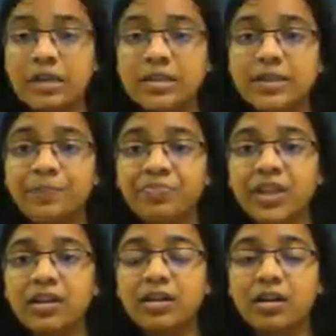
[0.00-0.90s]
asked,
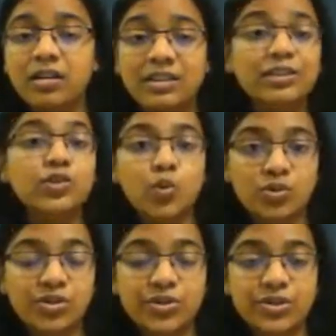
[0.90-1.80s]
the
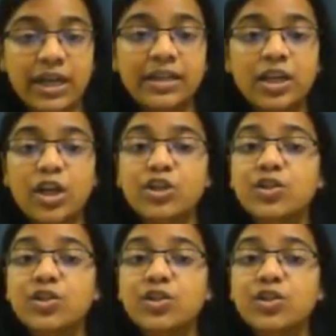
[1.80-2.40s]
resources, right?